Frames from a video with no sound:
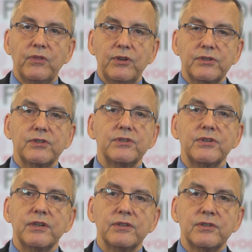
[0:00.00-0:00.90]
This is
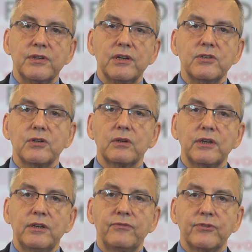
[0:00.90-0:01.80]
the essential
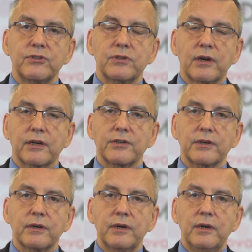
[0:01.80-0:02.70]
infrastructure
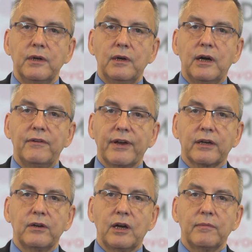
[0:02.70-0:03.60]
of
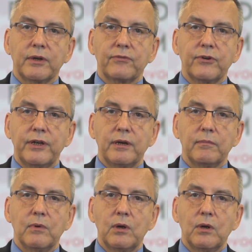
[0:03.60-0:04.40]
economic freedom.